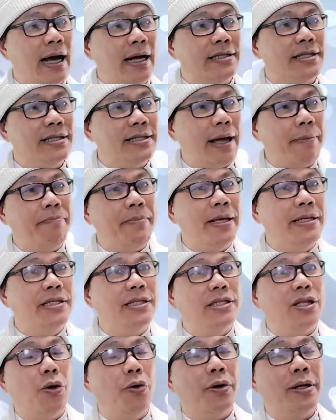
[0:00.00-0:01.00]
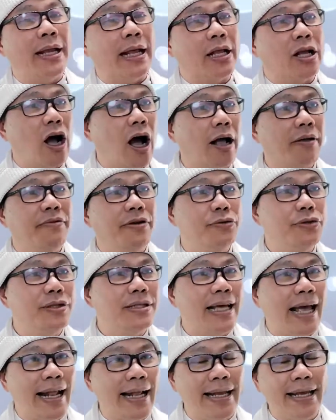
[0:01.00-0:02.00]
stepping stone that God will
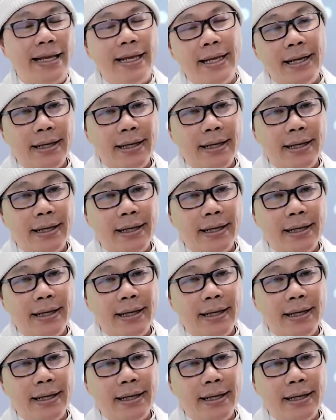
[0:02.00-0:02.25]
send.